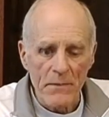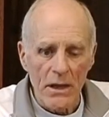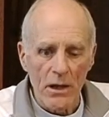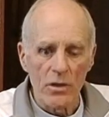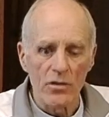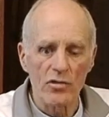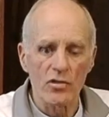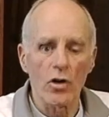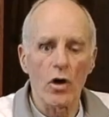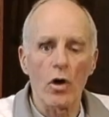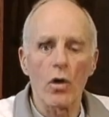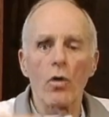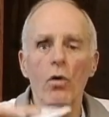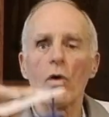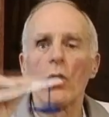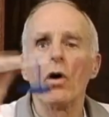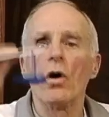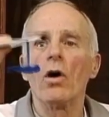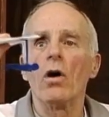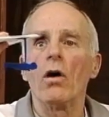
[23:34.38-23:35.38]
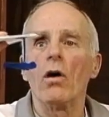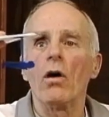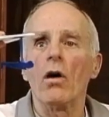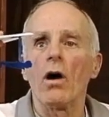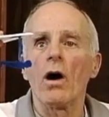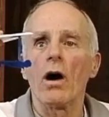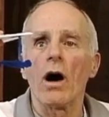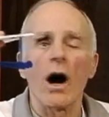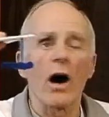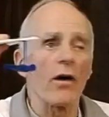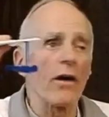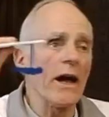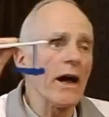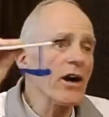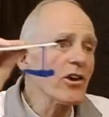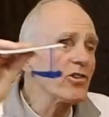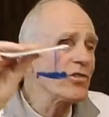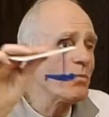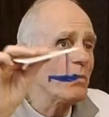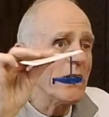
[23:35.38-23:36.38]
So our
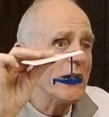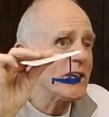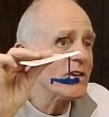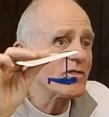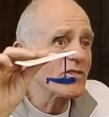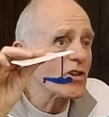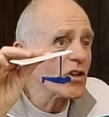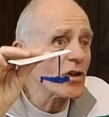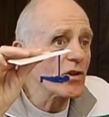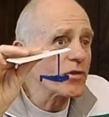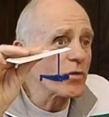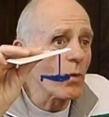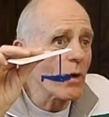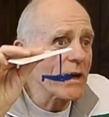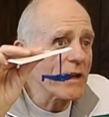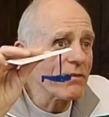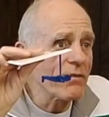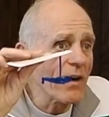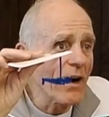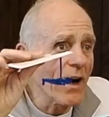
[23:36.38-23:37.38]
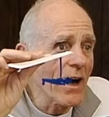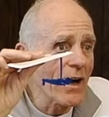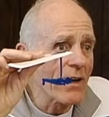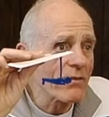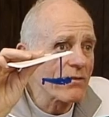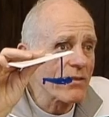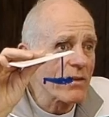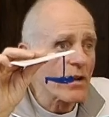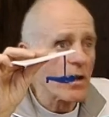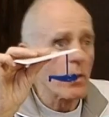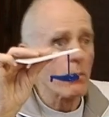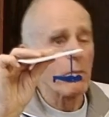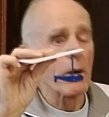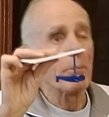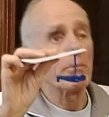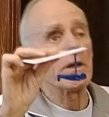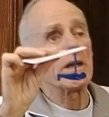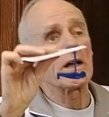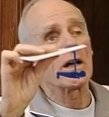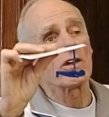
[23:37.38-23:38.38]
airspeed is still 25,
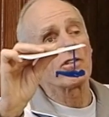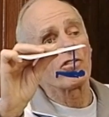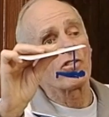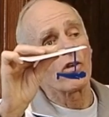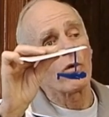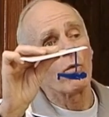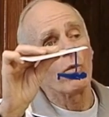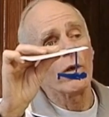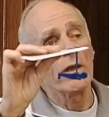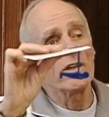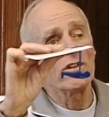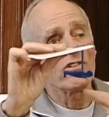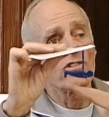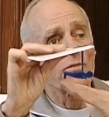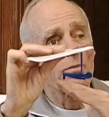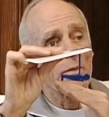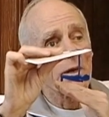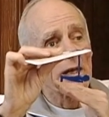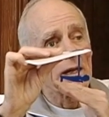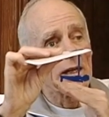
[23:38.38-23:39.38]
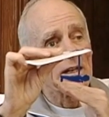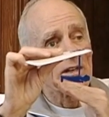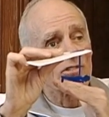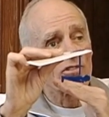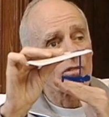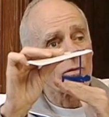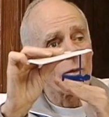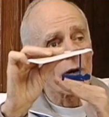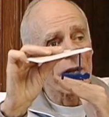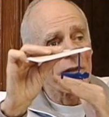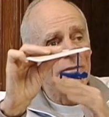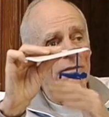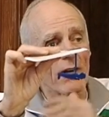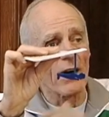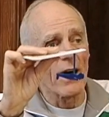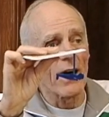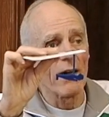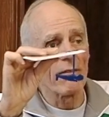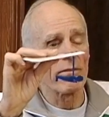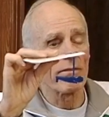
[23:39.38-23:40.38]
but because the wind speed is
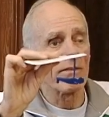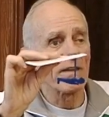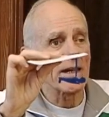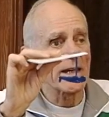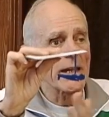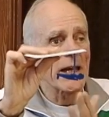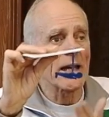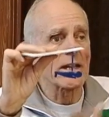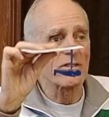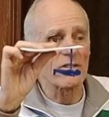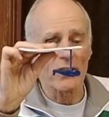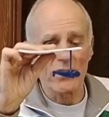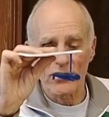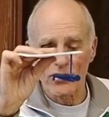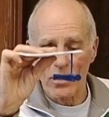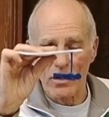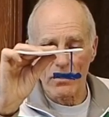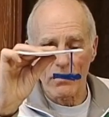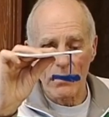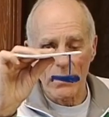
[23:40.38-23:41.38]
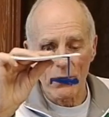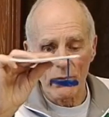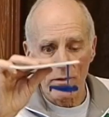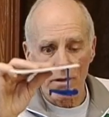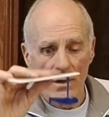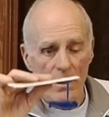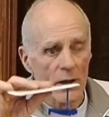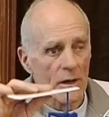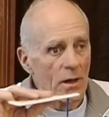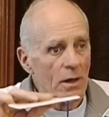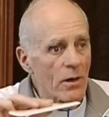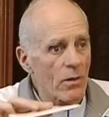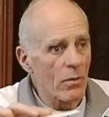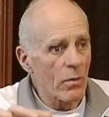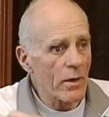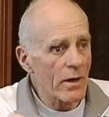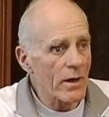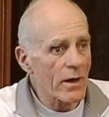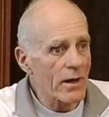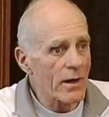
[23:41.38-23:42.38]
25, they cancel each other out.
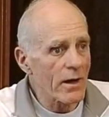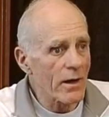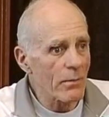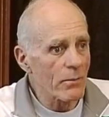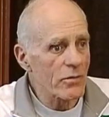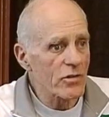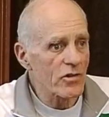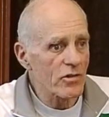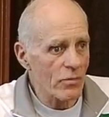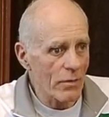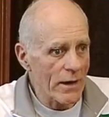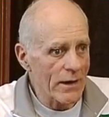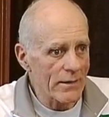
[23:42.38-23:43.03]
We're going to come straight